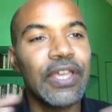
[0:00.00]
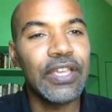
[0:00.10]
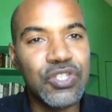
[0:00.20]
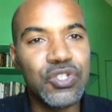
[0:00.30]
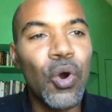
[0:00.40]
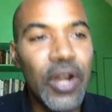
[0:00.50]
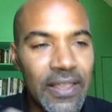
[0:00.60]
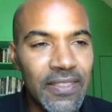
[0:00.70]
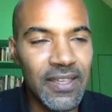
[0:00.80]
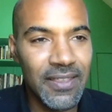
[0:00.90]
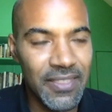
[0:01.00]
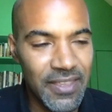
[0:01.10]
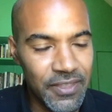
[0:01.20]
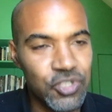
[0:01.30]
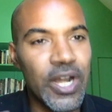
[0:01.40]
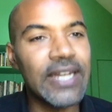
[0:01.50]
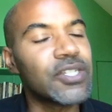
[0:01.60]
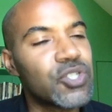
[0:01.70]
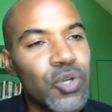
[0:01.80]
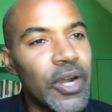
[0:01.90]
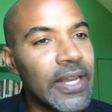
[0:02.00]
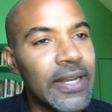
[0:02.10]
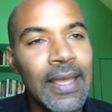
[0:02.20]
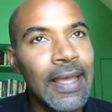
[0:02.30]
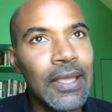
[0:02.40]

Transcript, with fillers: historian, the, the, the trained historian,